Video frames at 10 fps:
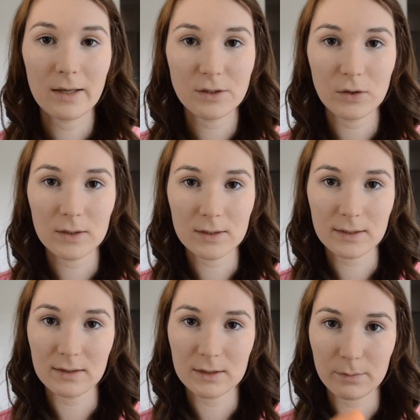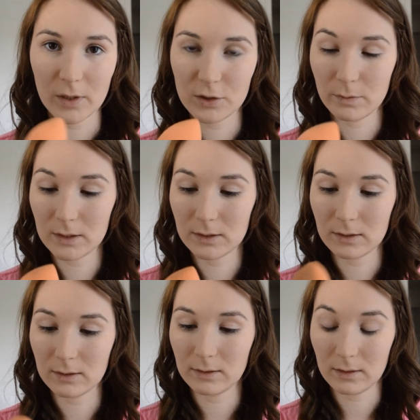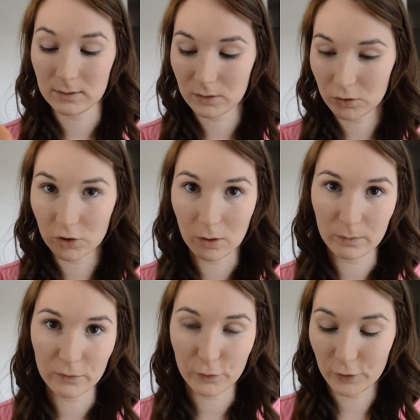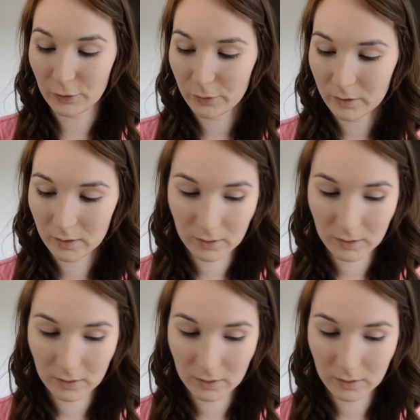As you can see, the sponge basically does the job for you.